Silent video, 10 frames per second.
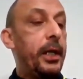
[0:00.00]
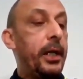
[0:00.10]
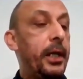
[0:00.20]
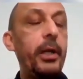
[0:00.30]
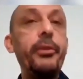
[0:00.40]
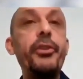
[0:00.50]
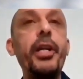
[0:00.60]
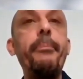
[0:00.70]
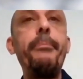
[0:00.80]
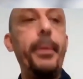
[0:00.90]

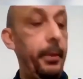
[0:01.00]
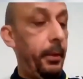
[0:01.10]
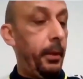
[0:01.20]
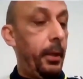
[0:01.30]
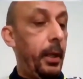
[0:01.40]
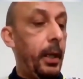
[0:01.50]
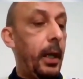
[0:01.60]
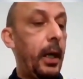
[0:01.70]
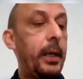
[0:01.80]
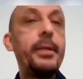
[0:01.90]
Stewardship,
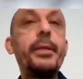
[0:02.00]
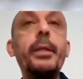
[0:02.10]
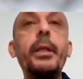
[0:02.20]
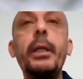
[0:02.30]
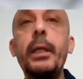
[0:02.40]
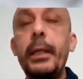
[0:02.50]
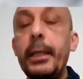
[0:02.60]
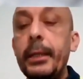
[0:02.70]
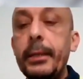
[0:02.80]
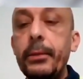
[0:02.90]
as
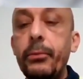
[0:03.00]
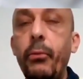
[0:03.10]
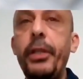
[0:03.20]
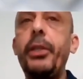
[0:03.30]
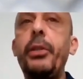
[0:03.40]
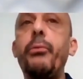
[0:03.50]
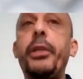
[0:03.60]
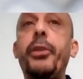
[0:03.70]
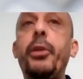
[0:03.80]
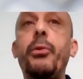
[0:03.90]
what
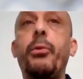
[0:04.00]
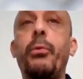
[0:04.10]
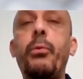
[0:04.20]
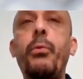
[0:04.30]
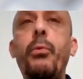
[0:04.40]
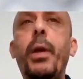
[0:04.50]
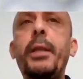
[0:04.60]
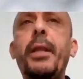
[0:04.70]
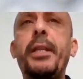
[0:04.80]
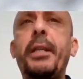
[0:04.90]
do you know?
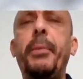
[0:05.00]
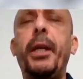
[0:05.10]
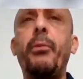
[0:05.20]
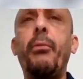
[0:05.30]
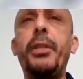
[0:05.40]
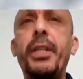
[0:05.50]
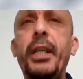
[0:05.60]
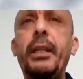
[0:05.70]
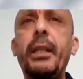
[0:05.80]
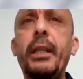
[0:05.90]
What does it mean?
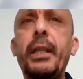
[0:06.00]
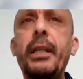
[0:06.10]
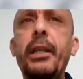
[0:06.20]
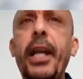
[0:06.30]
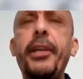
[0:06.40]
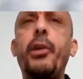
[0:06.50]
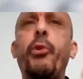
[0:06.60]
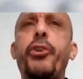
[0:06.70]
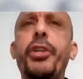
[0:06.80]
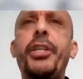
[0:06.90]
What is in
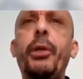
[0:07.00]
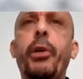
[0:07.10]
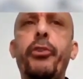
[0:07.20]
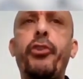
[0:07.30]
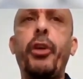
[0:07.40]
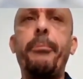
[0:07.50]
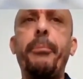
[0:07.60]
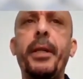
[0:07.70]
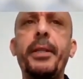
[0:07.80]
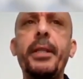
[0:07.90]
language
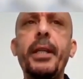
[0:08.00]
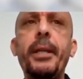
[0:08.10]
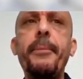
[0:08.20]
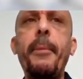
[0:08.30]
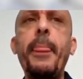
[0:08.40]
stewardship means?